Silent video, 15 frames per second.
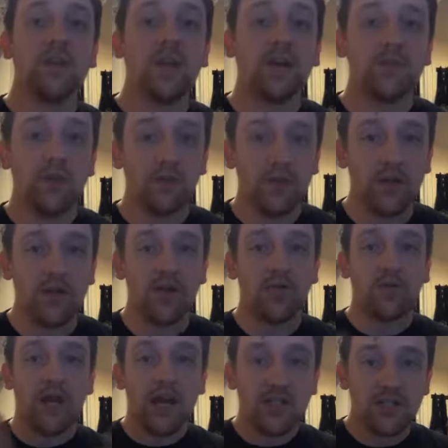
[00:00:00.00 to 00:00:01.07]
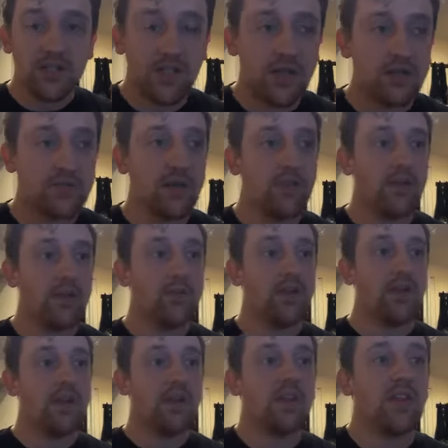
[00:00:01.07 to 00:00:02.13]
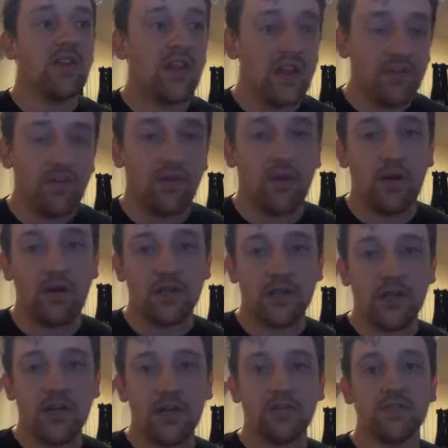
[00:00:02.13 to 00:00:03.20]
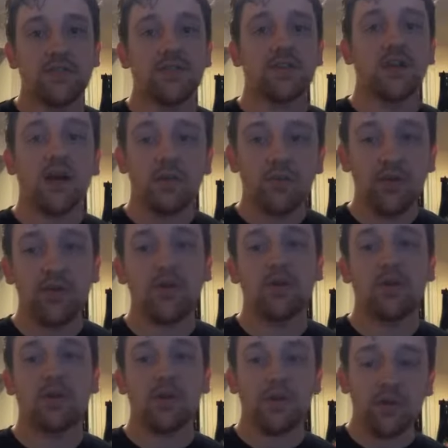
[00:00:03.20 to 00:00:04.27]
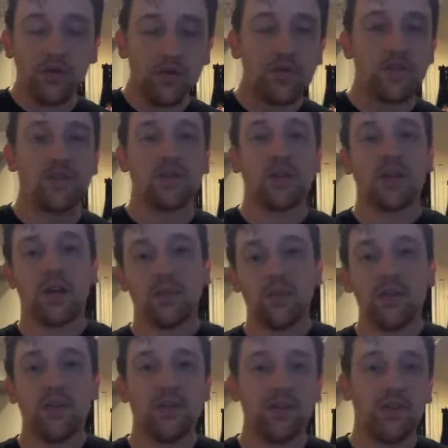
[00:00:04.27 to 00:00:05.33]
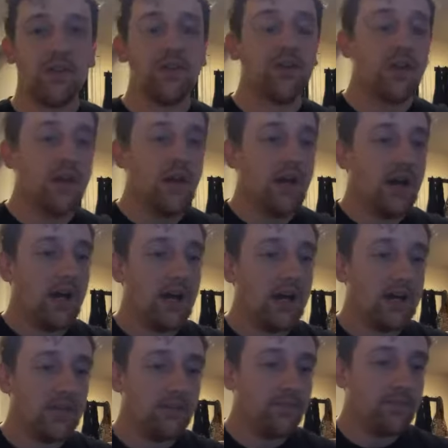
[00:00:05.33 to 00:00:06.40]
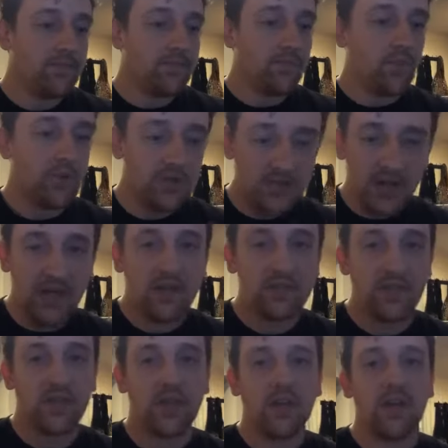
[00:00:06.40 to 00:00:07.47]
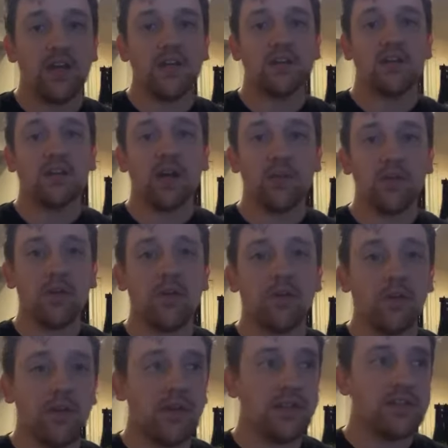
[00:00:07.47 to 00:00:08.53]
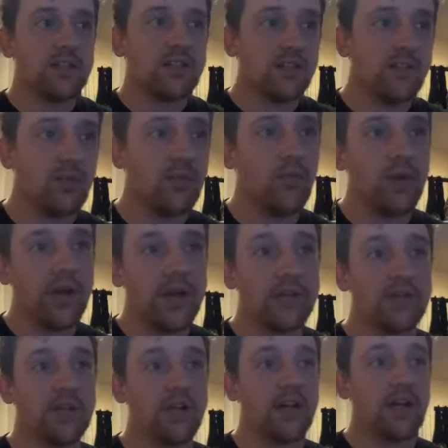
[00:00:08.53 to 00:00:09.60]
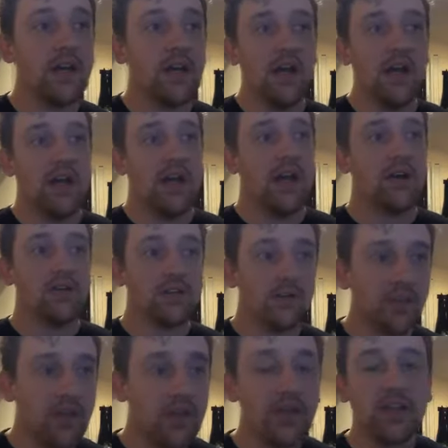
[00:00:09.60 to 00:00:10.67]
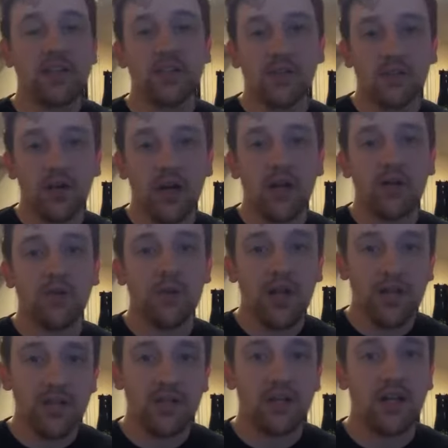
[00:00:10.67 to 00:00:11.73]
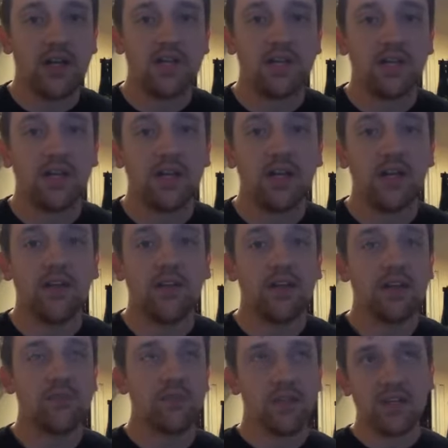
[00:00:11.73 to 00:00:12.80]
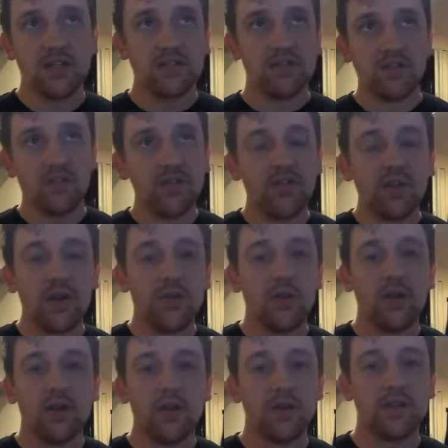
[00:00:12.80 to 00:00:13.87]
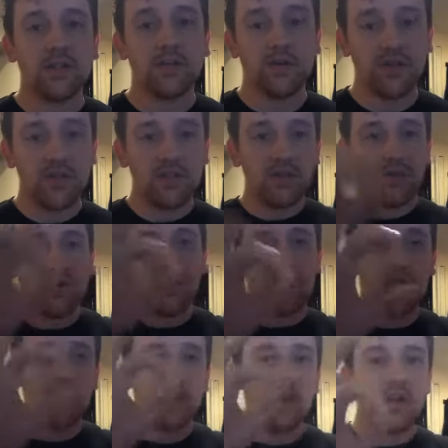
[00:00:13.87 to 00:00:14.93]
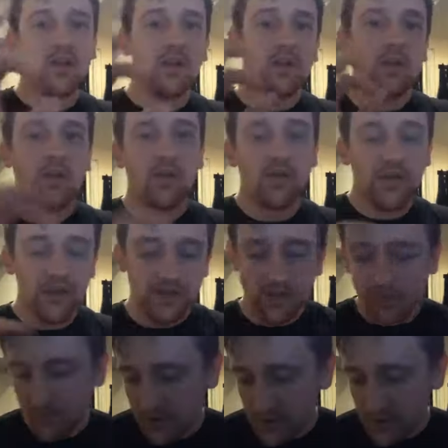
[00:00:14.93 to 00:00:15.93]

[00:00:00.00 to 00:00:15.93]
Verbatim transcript: have the ability to rationalize. We have the ability to think for ourselves, to come to conclusions, to come to different um, perspectives on things, to come to know things in different ways. Like how something clicks in your mind, you're rationalizing it. That's because of your free will. It's not because you're determined and you know things are put